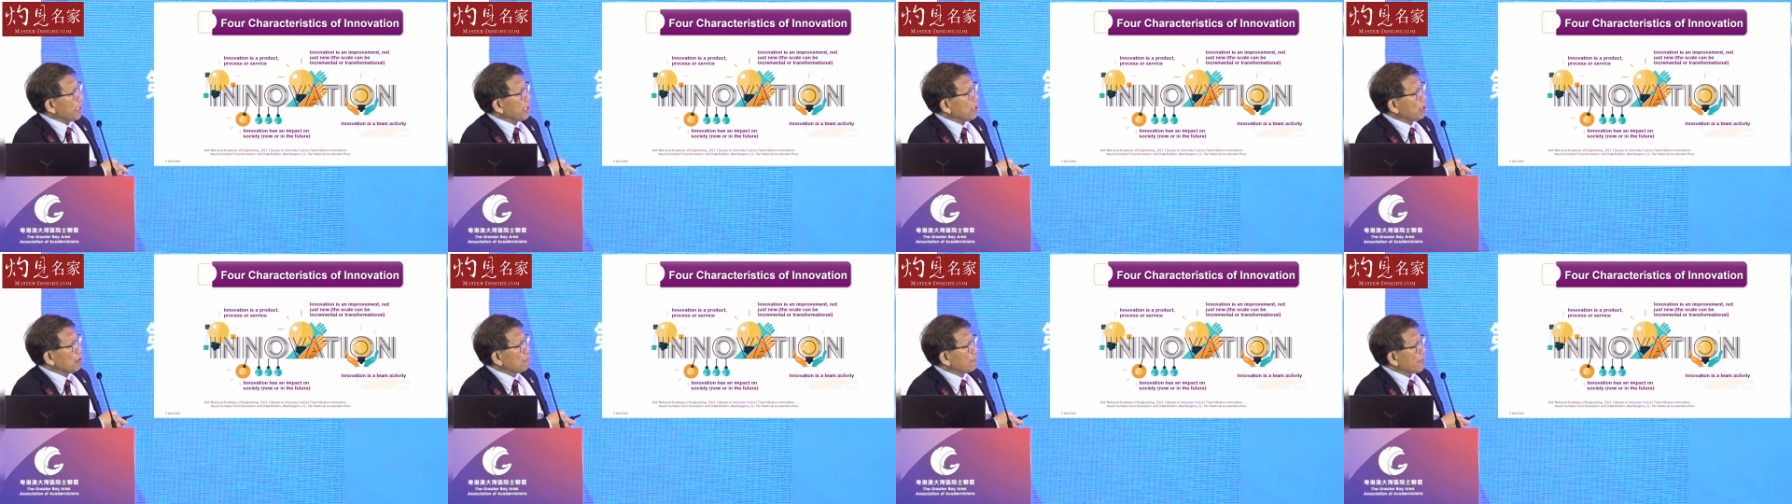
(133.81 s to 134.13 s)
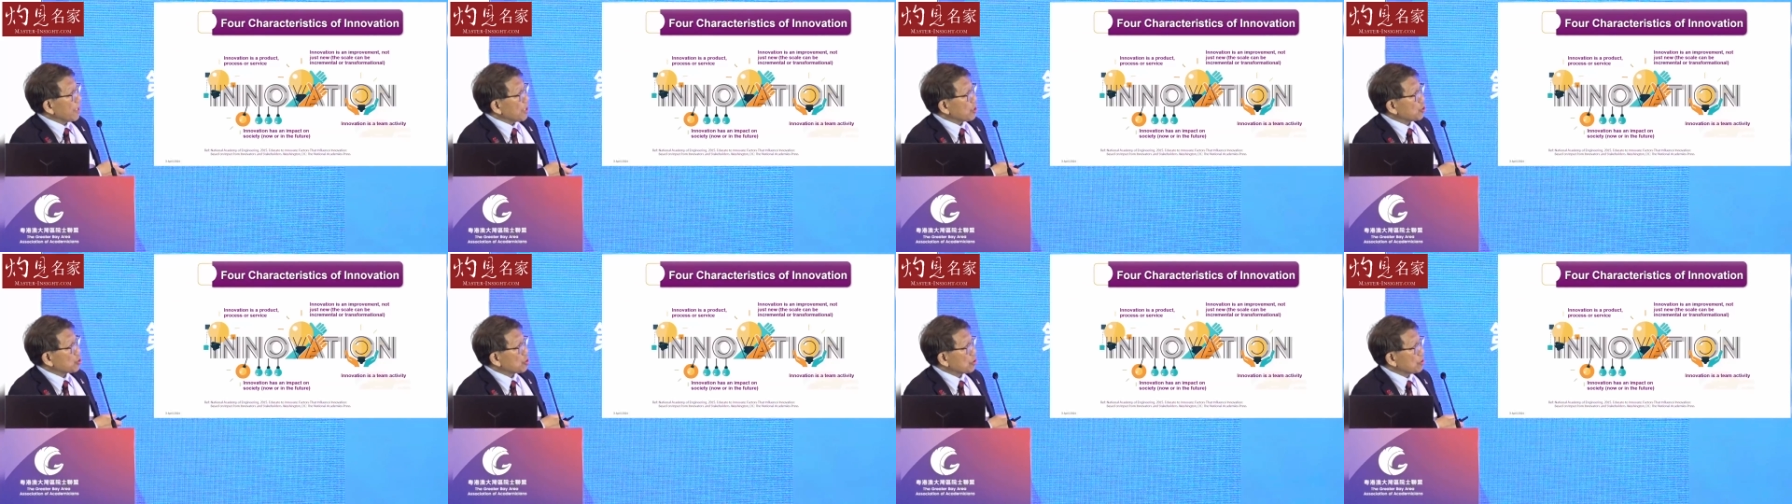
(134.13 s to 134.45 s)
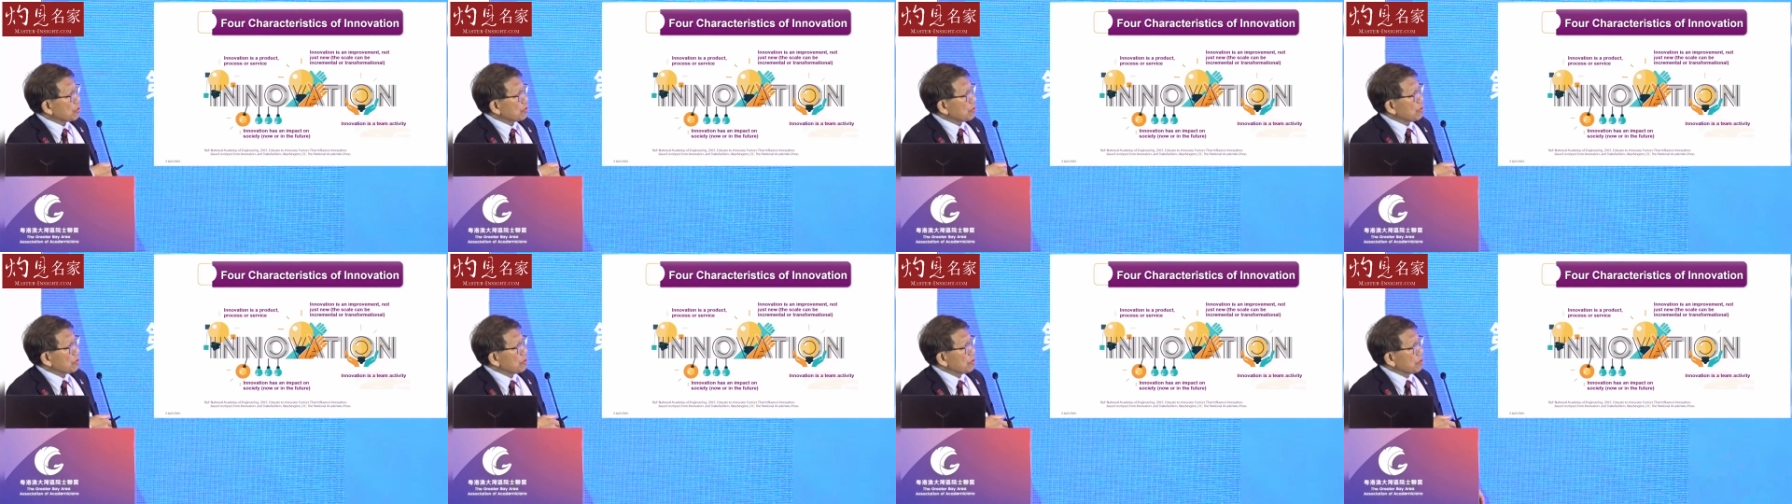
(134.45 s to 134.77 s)

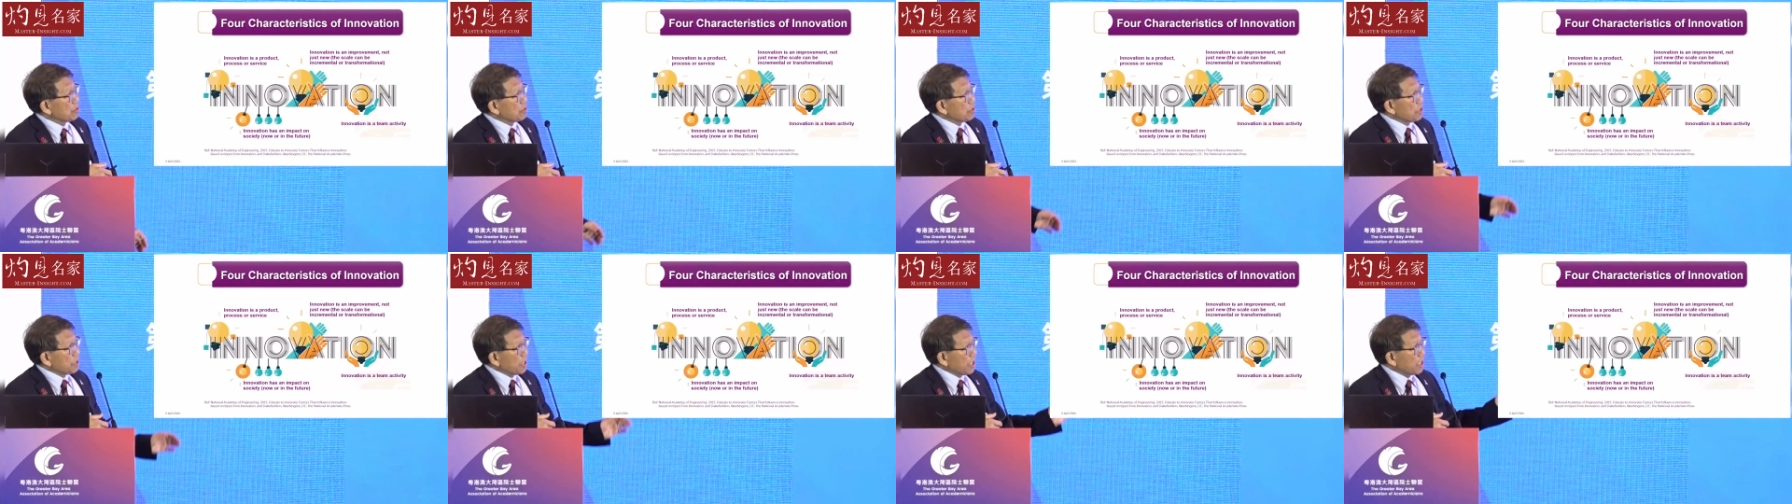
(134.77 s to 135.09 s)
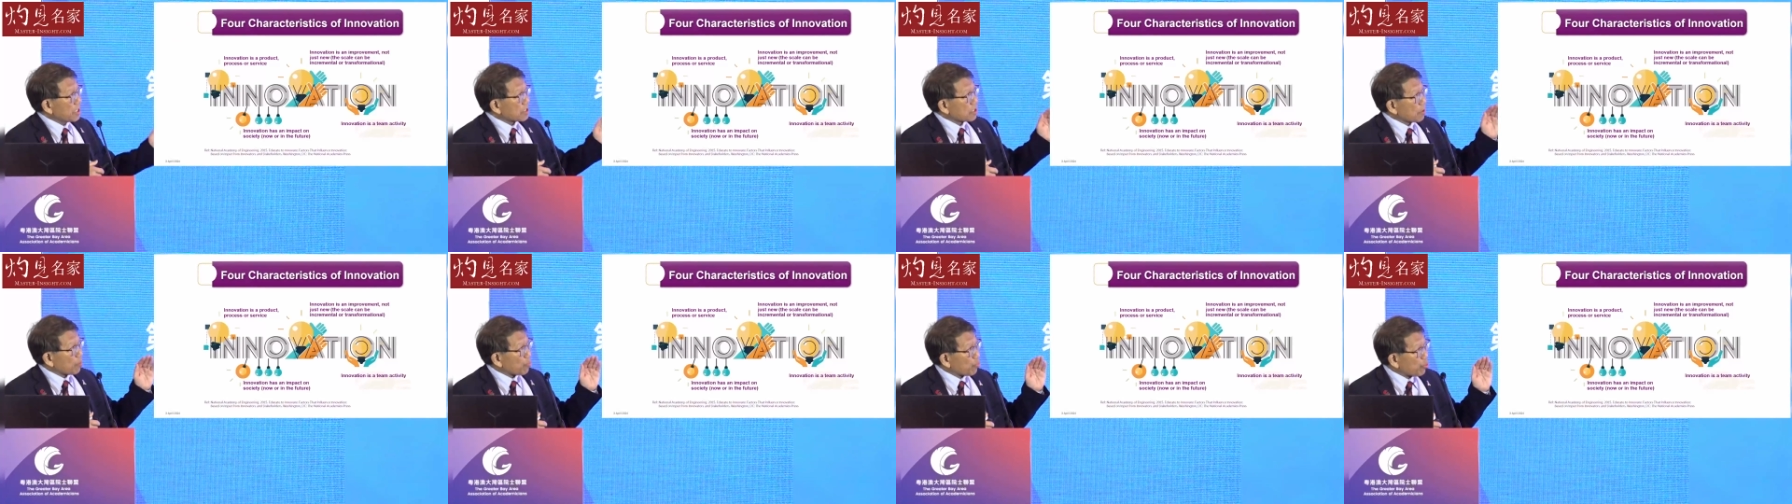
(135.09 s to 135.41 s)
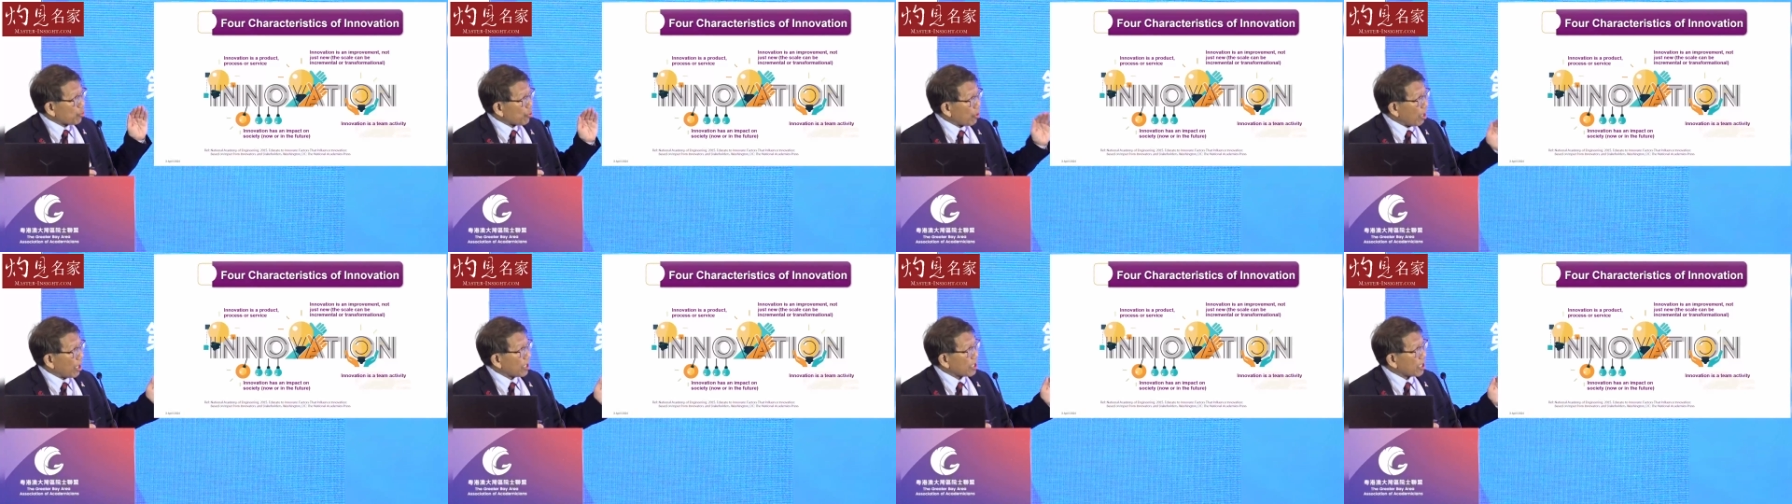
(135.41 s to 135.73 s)
innovation is a
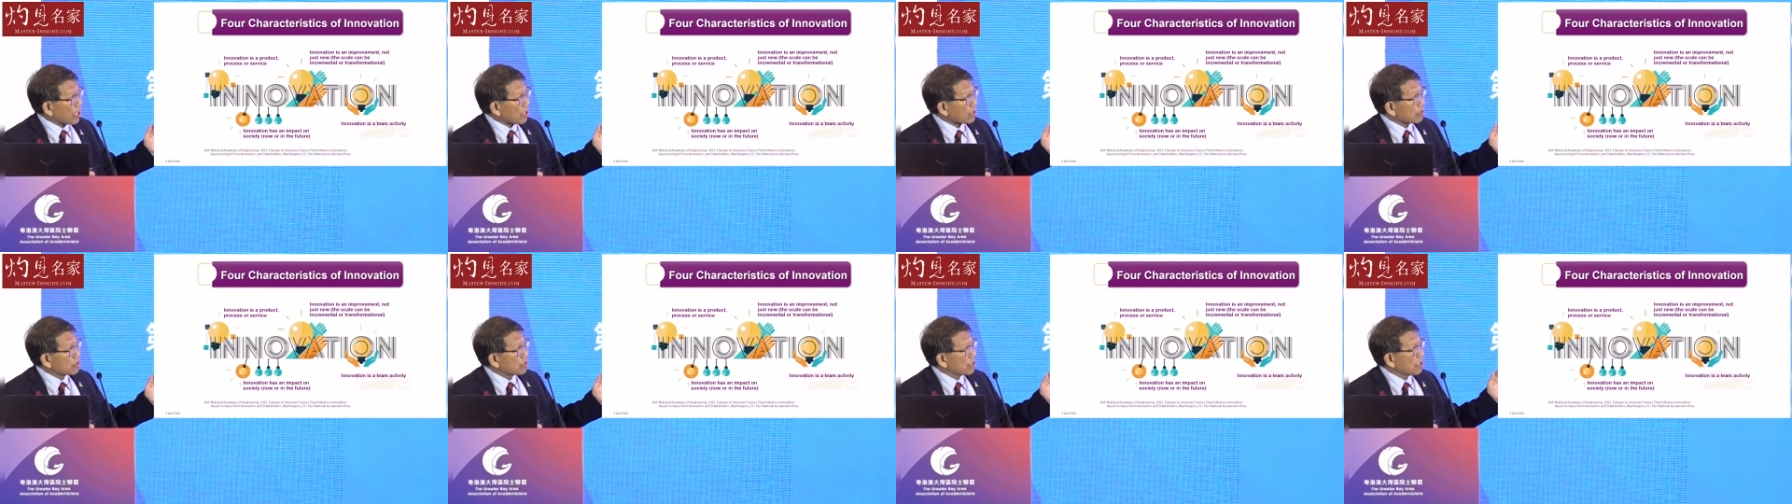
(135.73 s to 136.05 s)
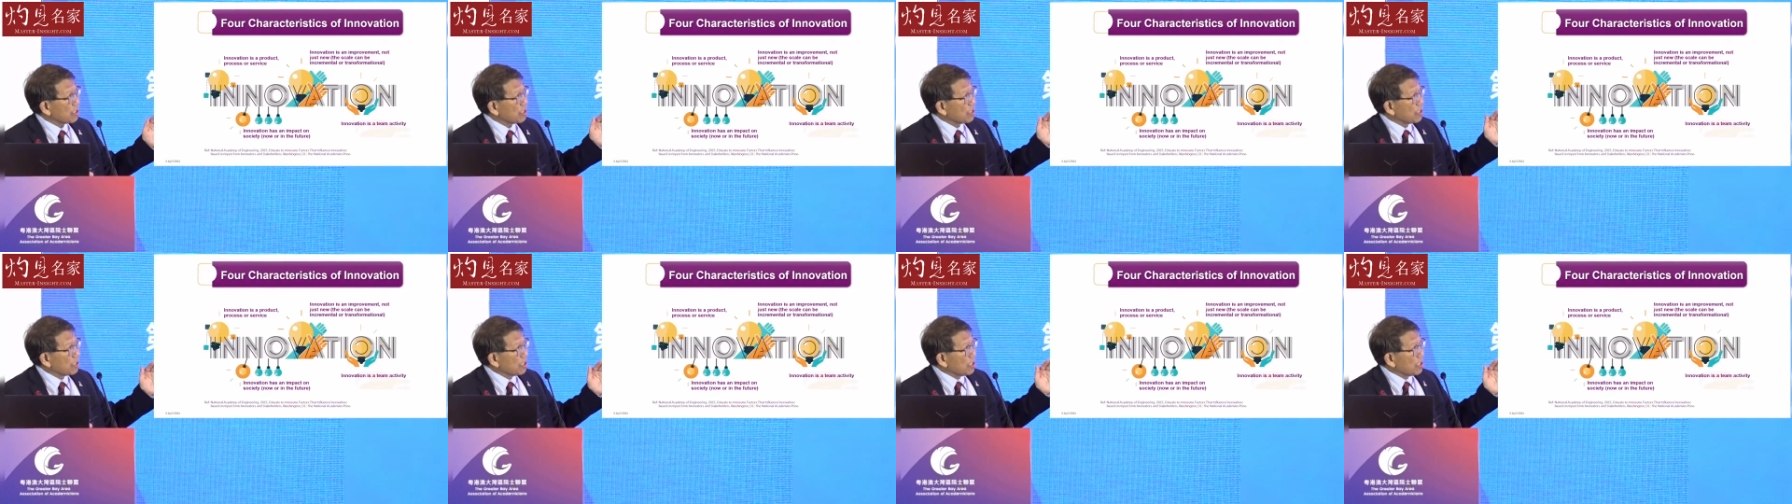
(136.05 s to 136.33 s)
product,